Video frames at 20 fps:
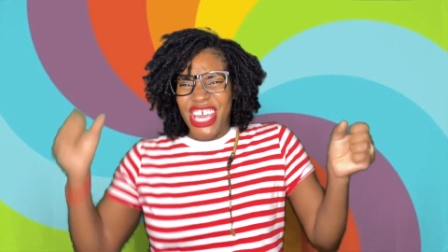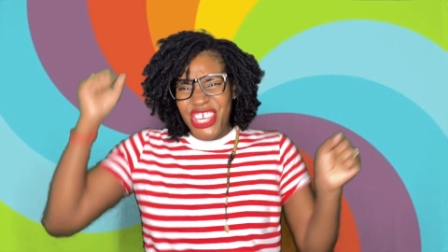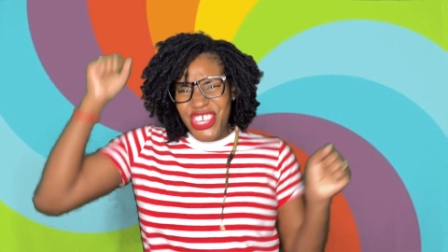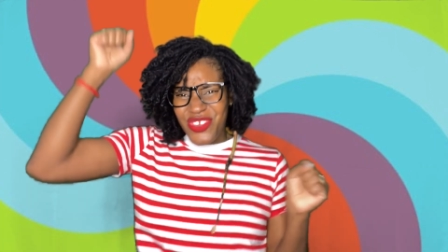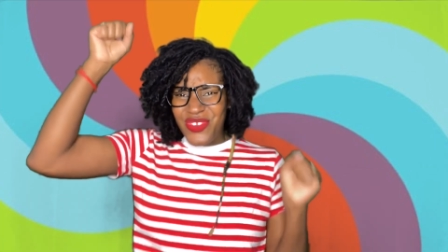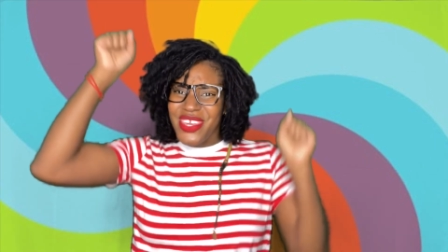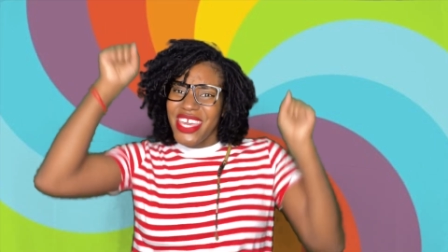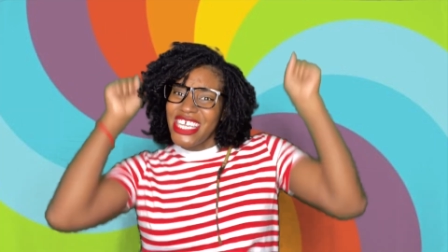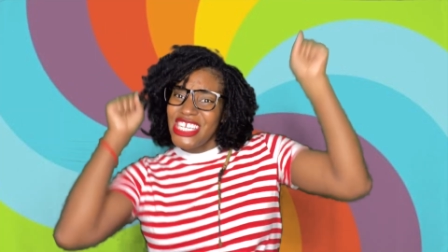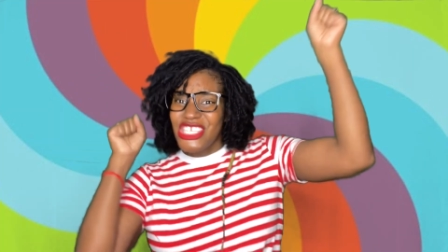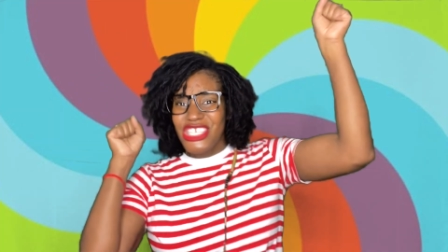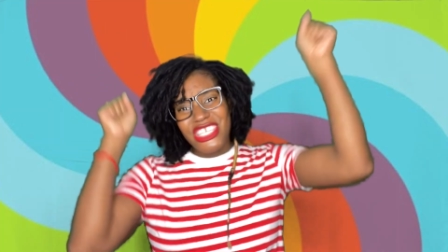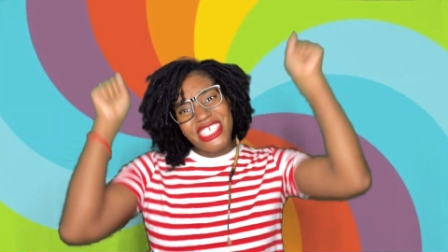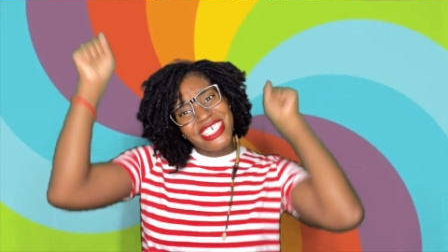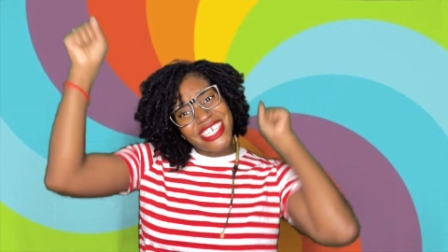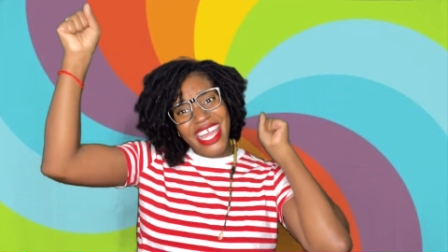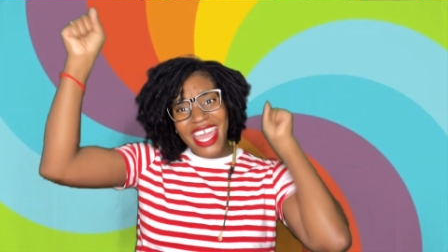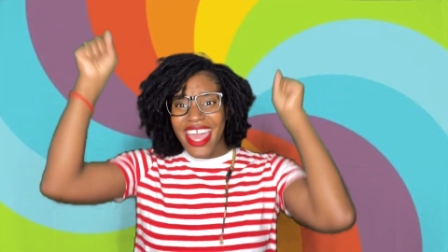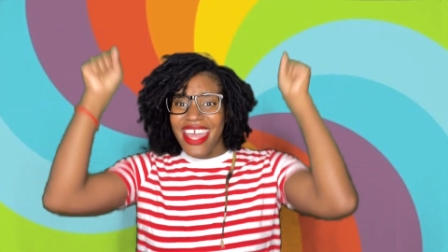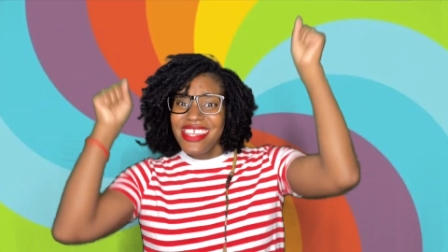you get your
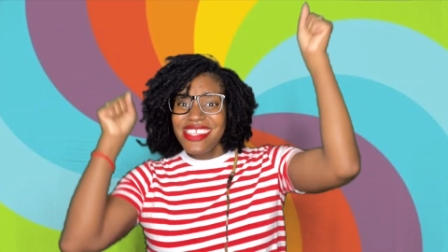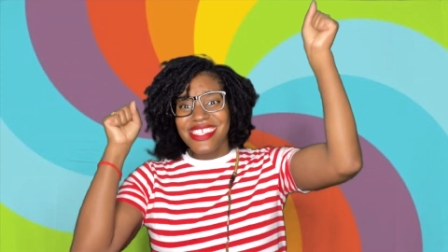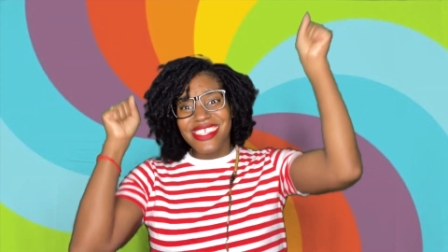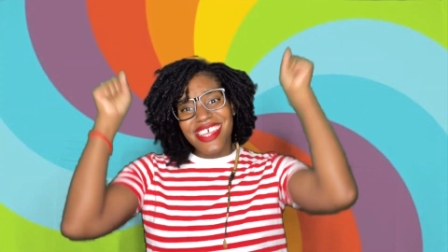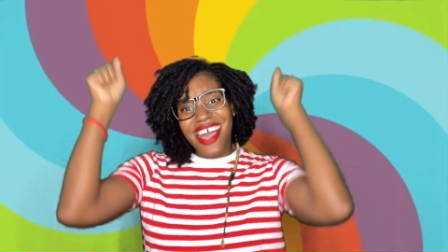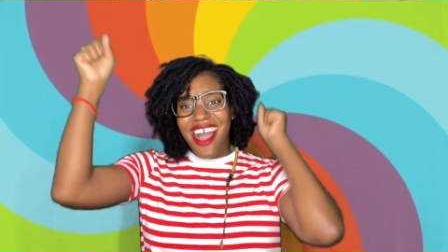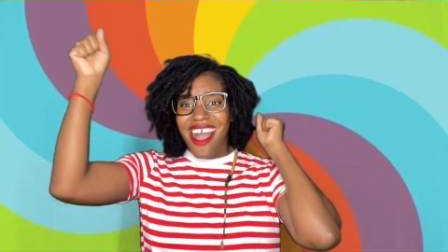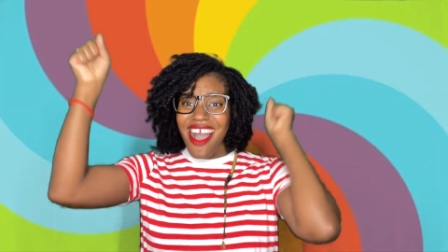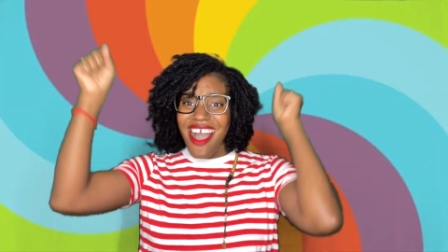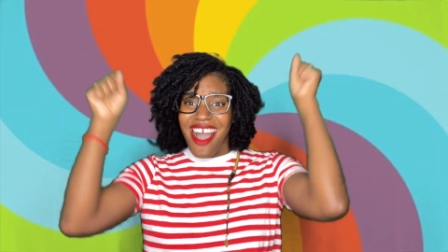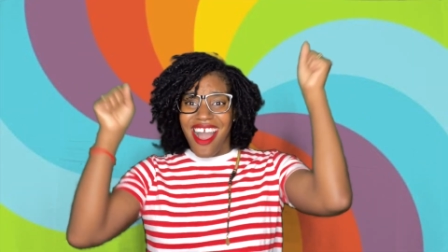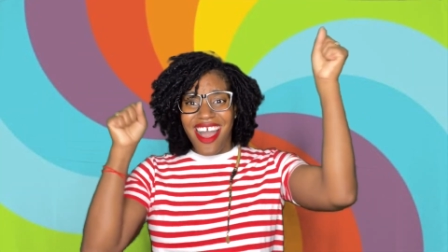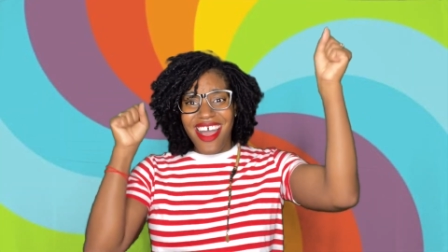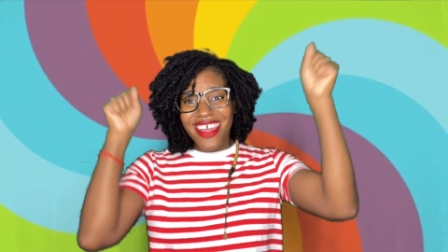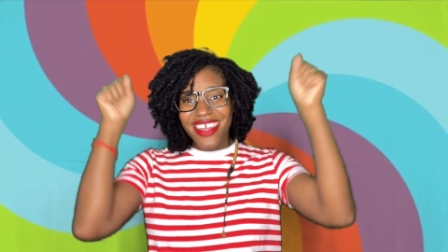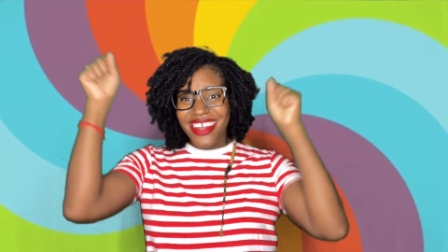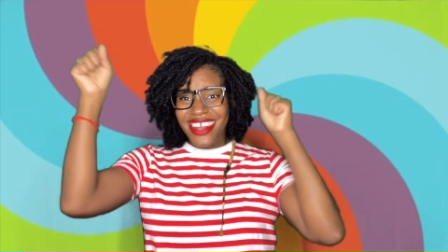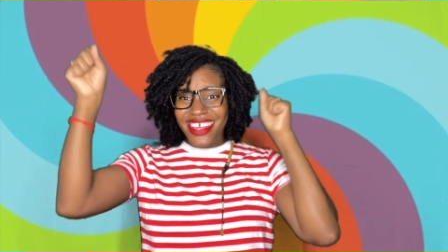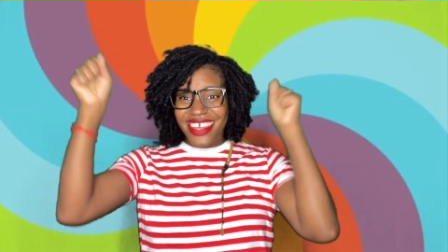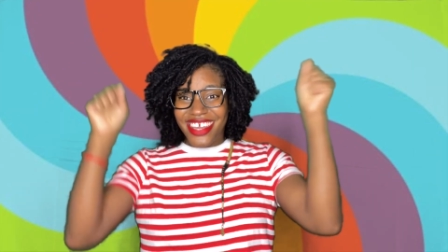dance
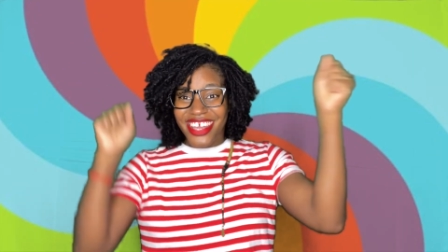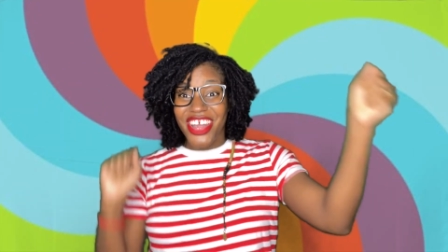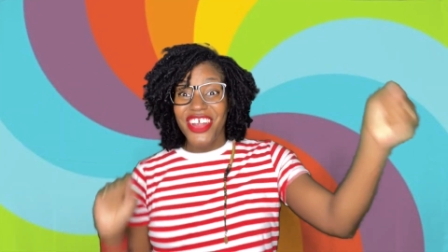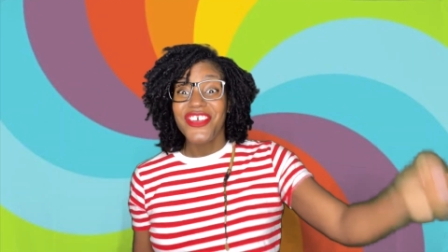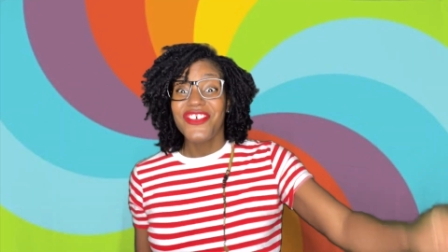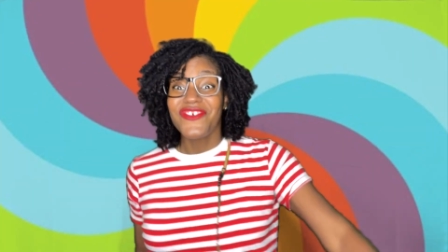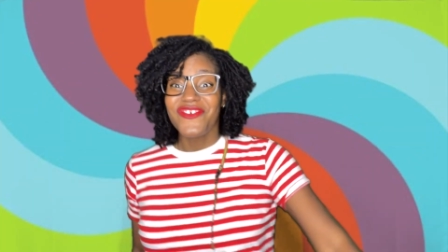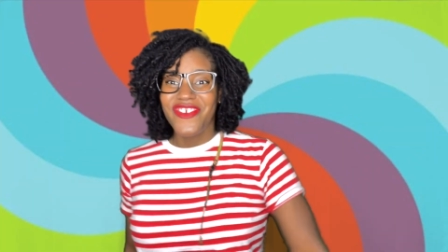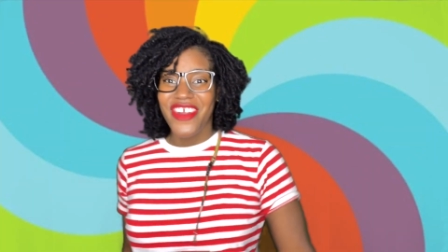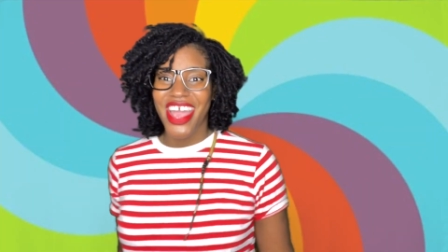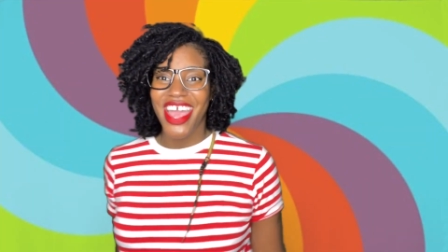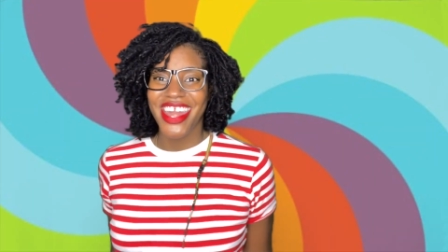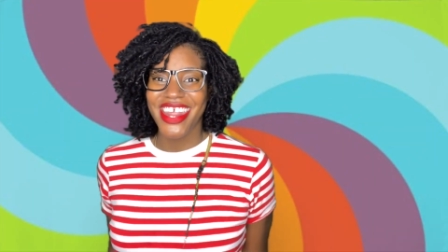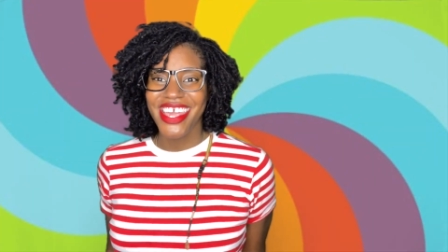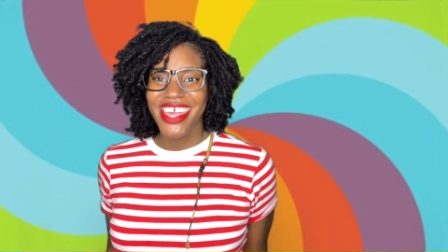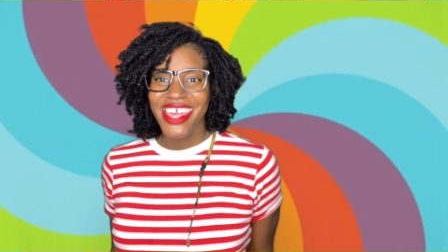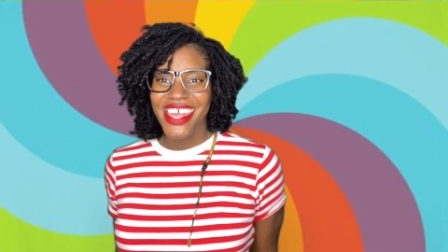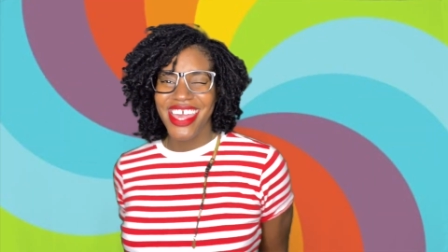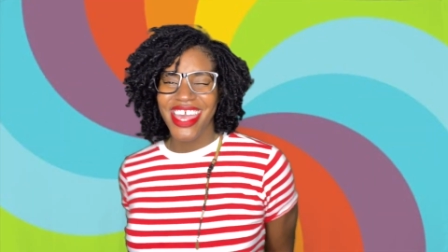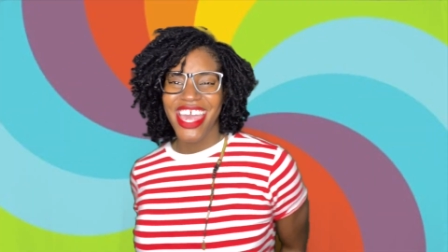on.
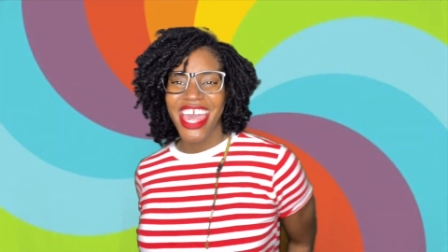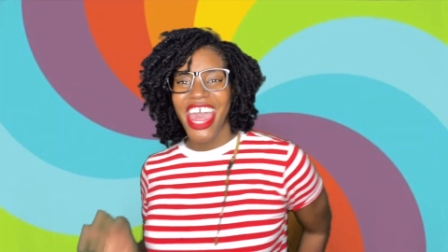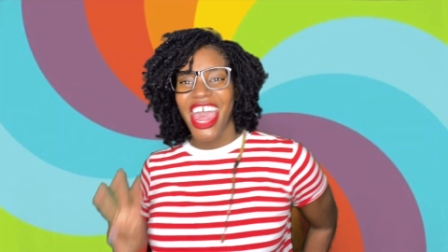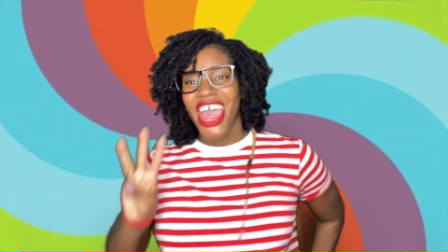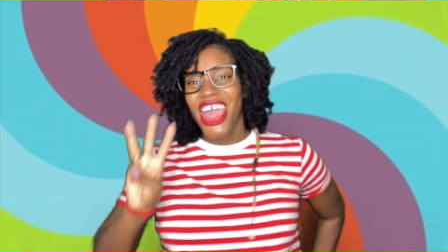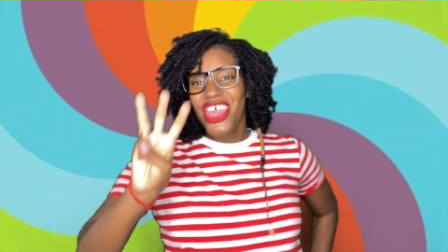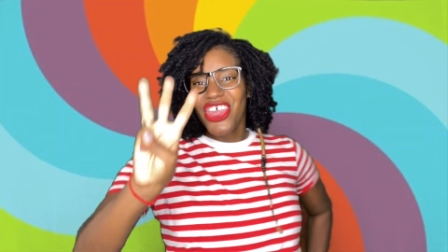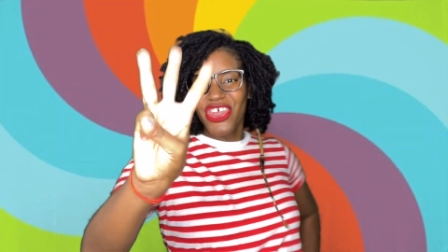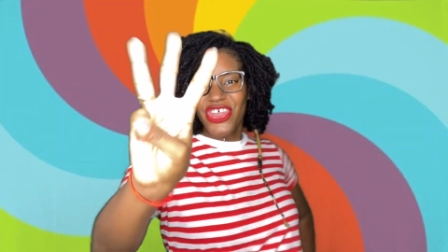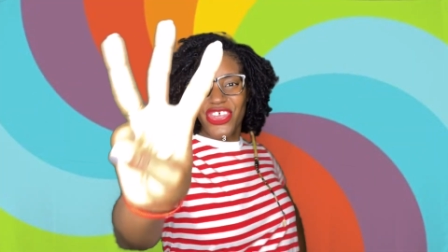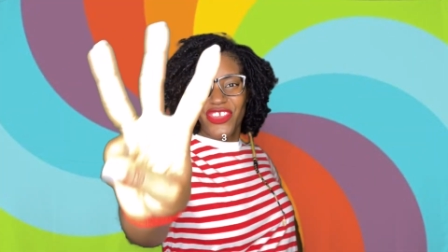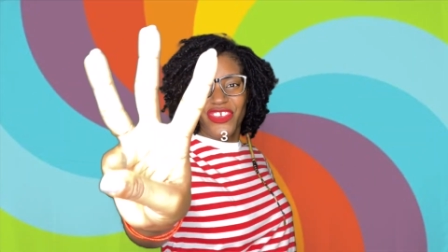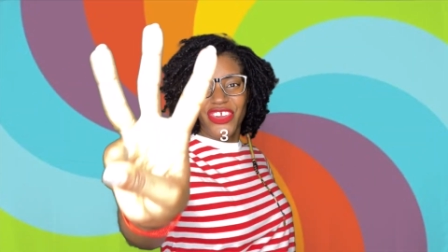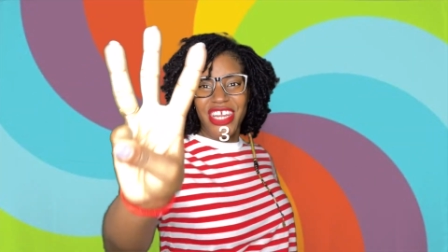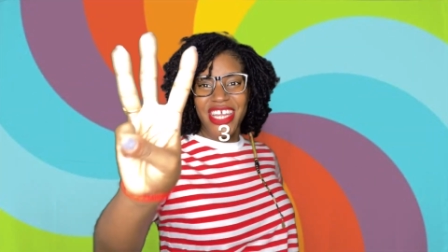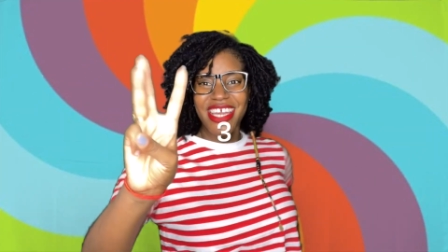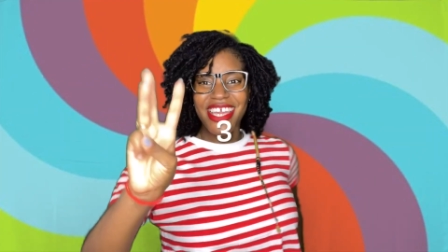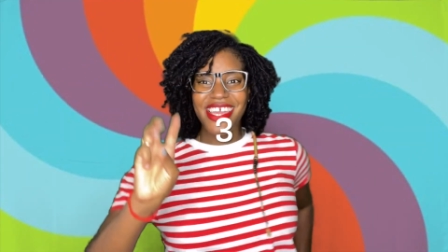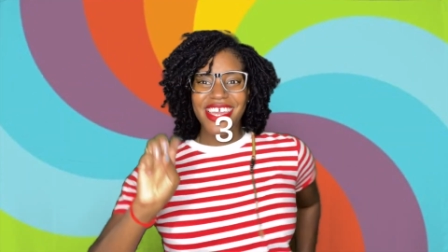Ready? Three,